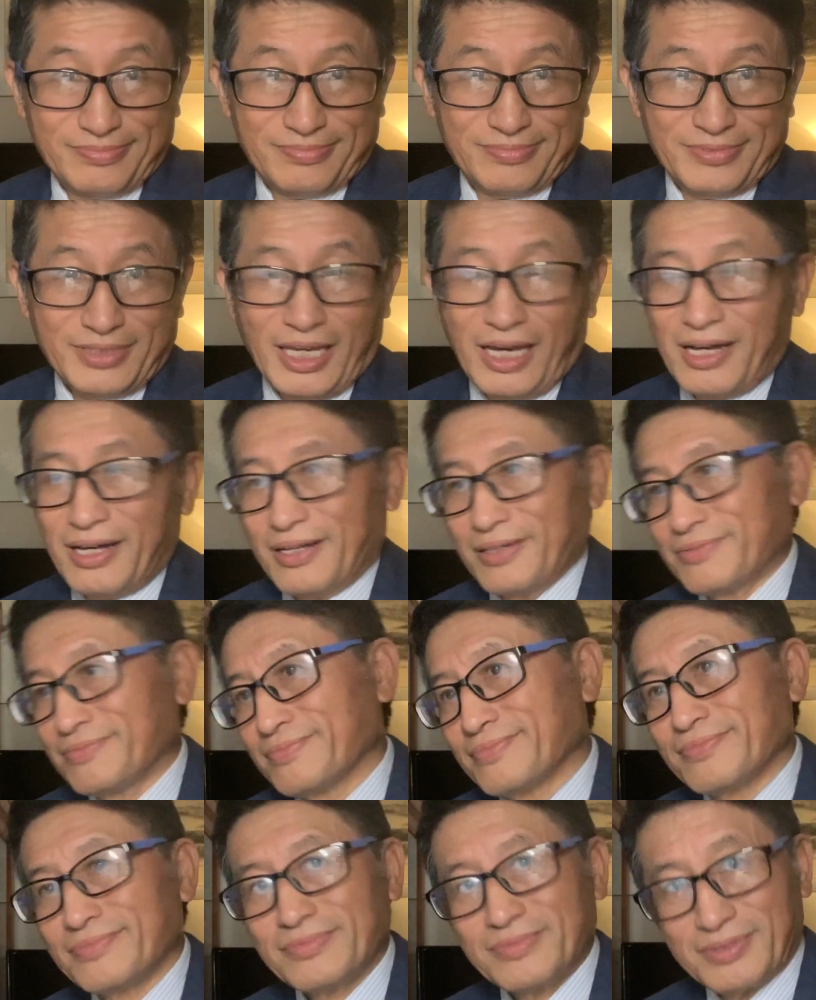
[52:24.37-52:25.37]
Yeah,
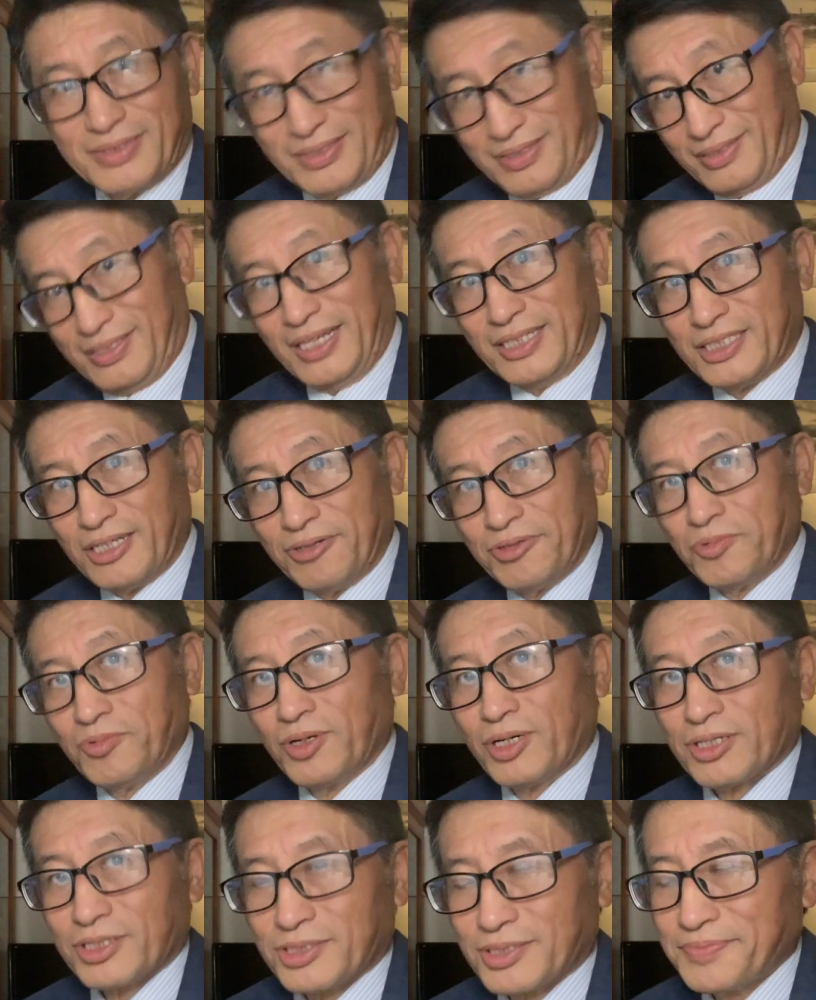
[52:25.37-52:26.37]
that's how it
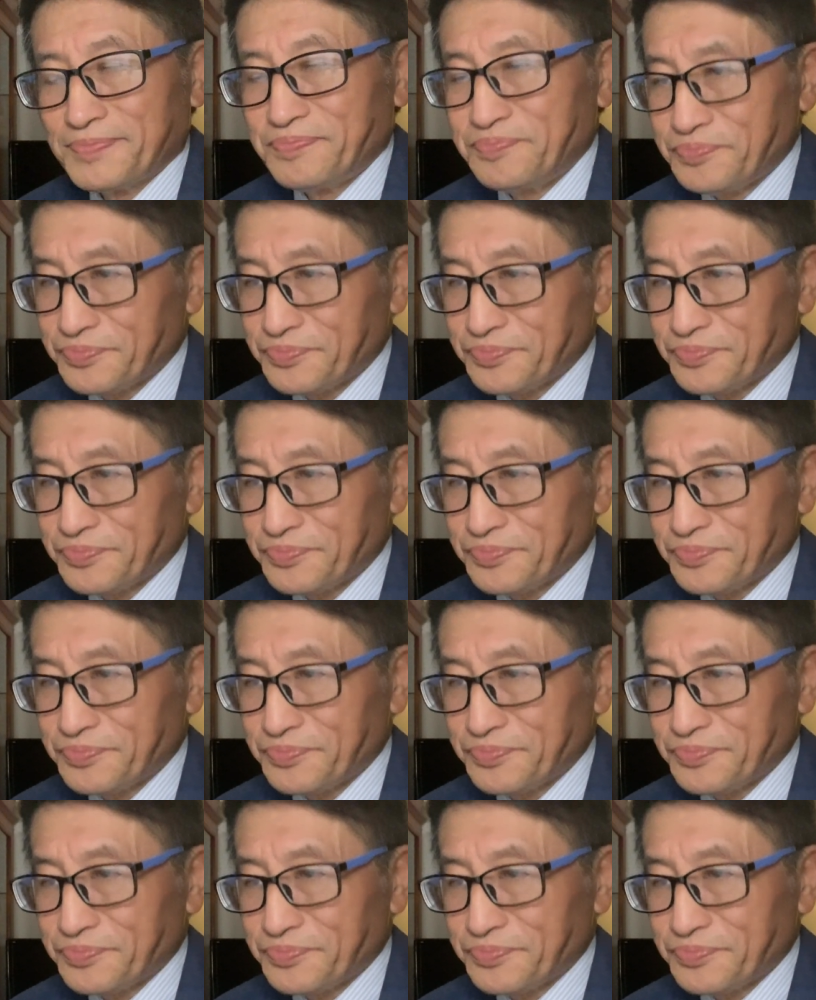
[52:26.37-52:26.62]
works.